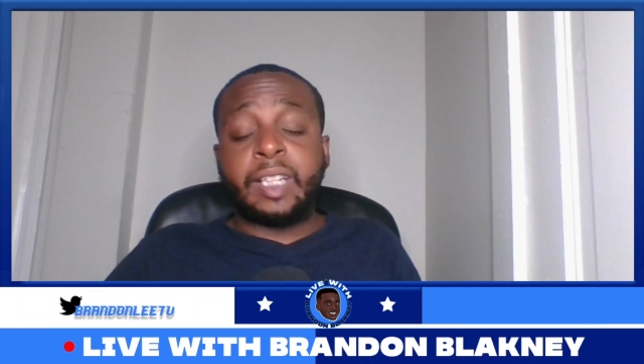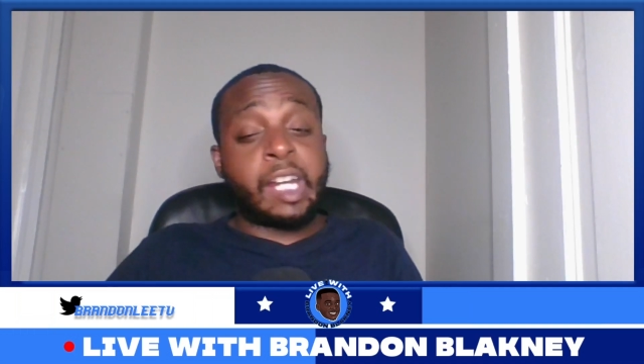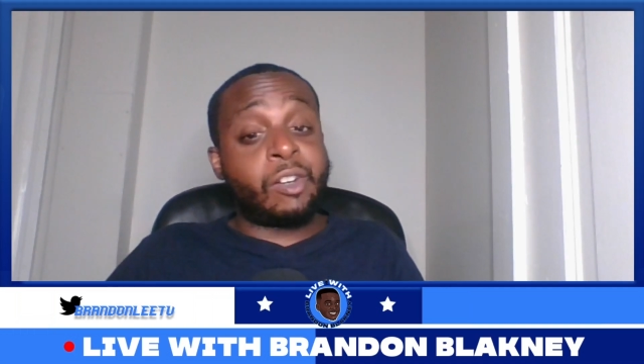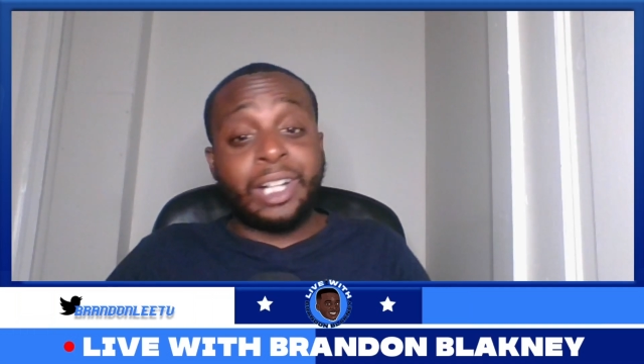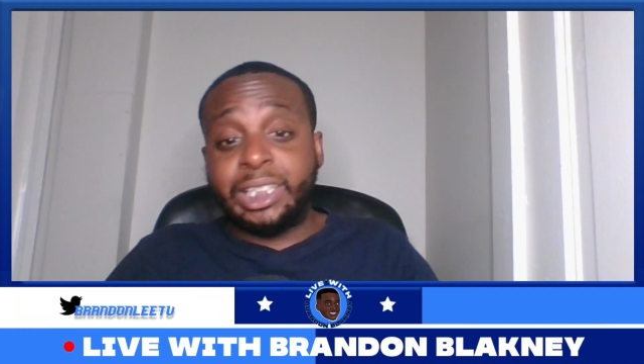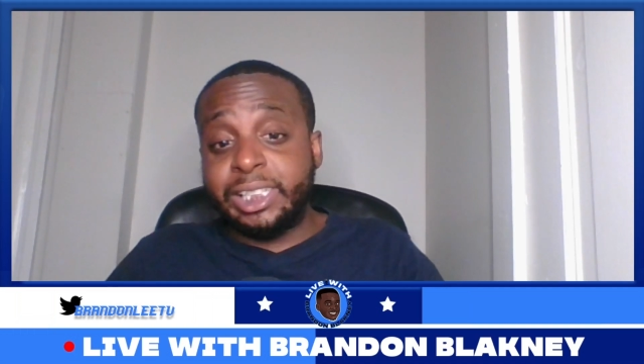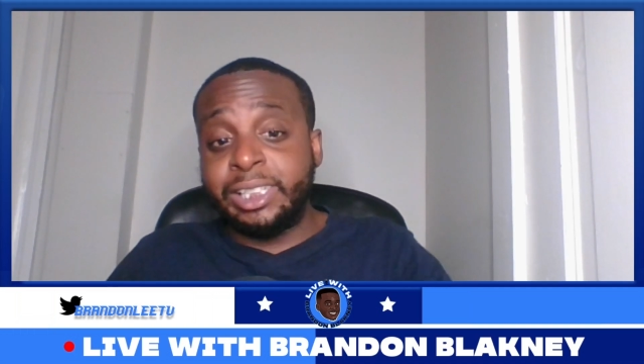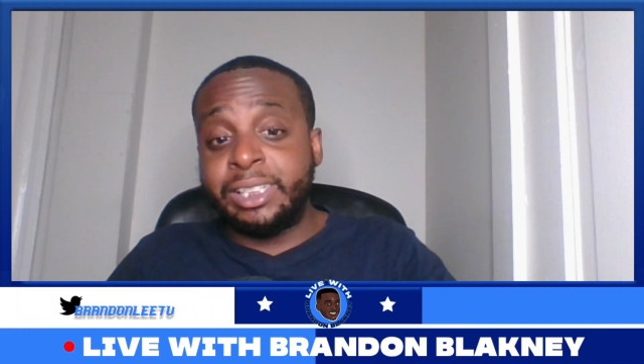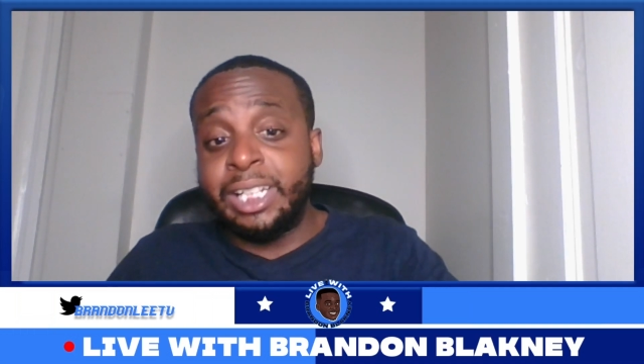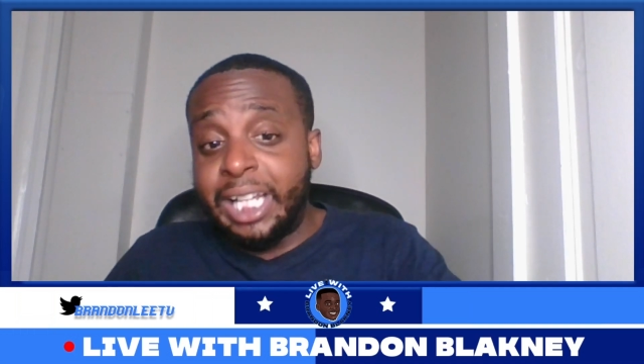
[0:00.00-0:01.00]

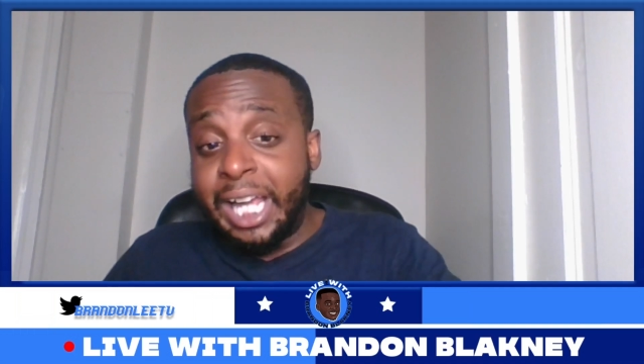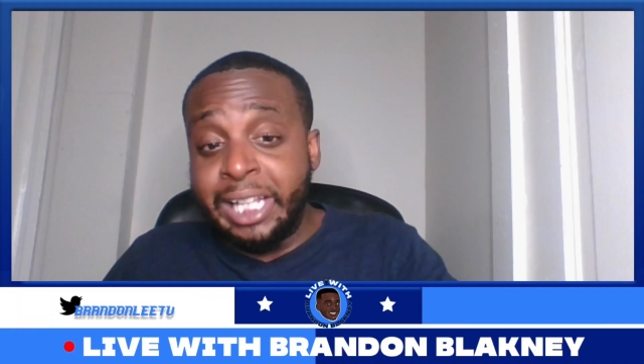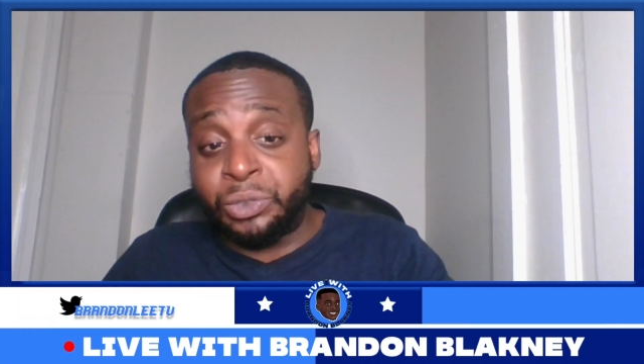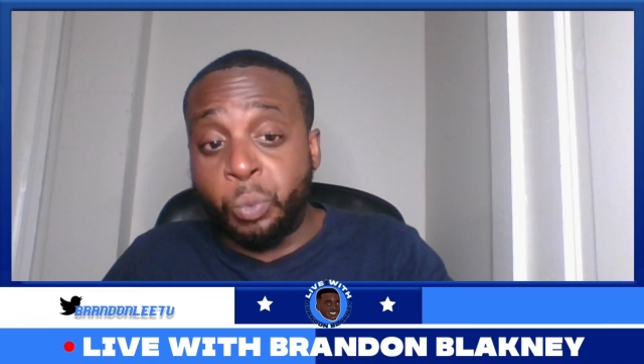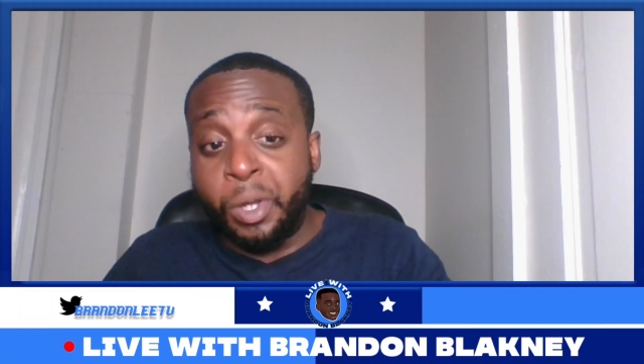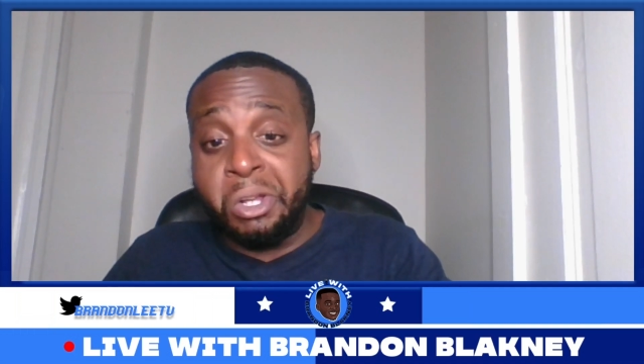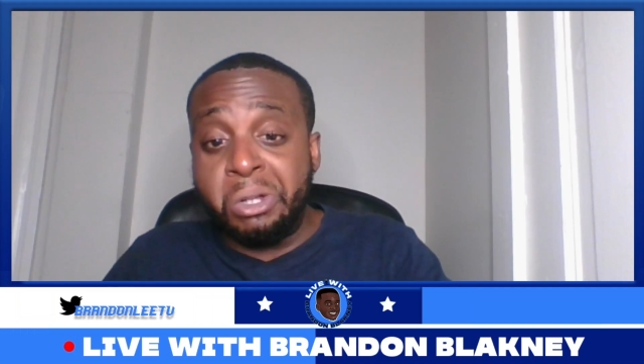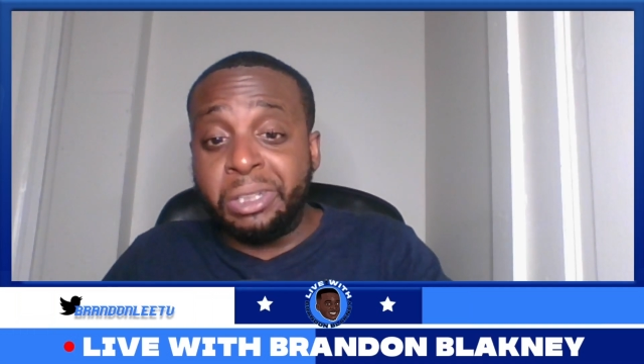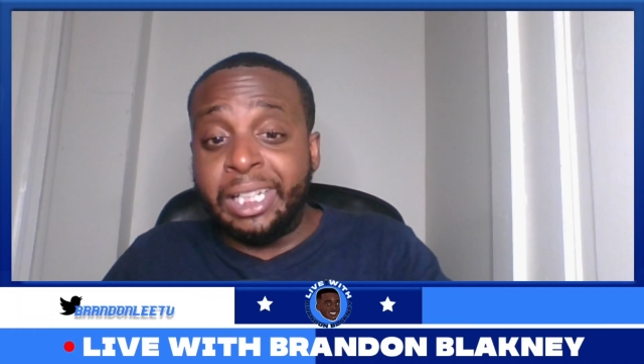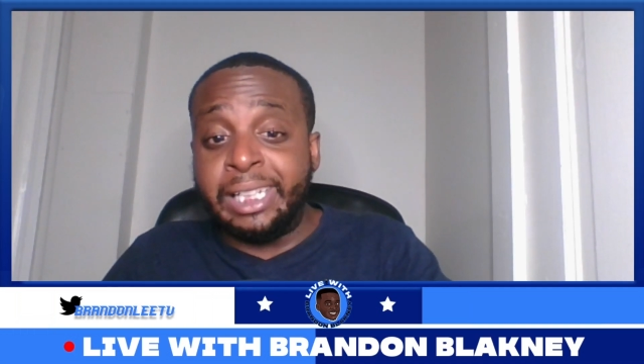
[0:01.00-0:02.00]
Carrington, as
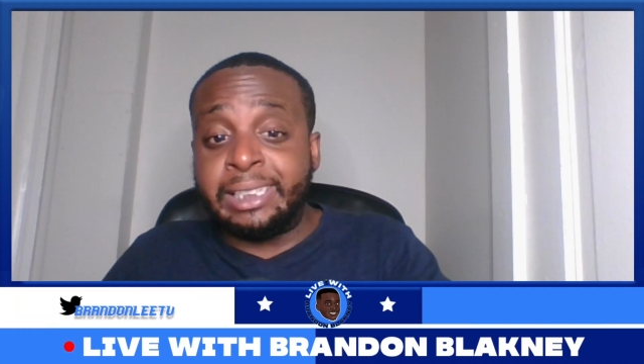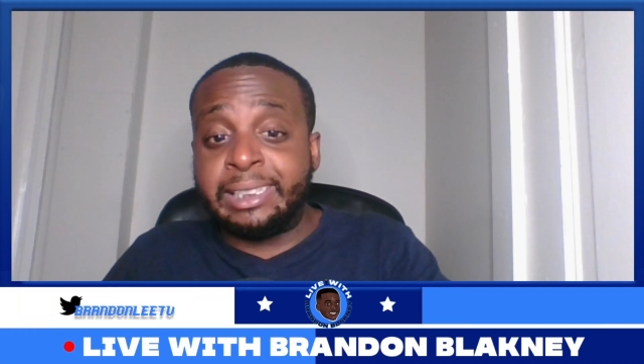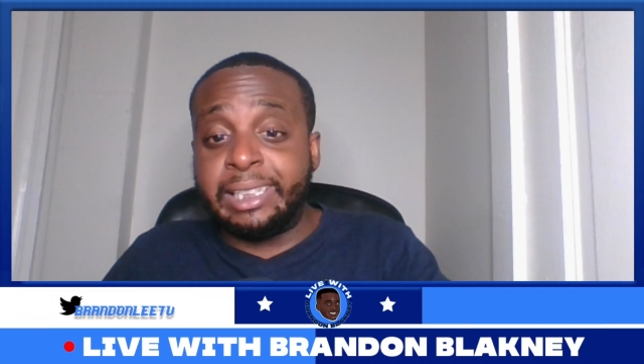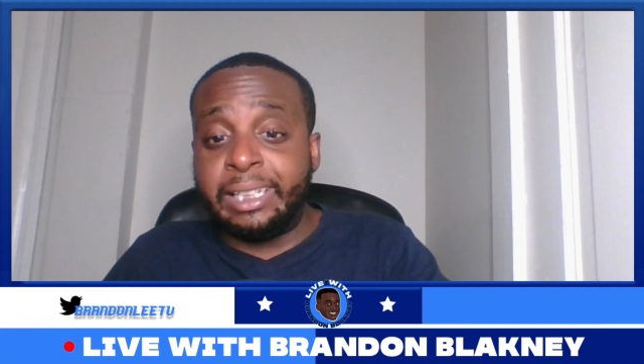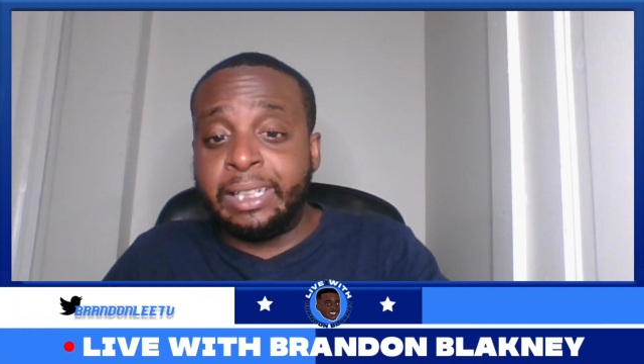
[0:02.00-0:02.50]
well as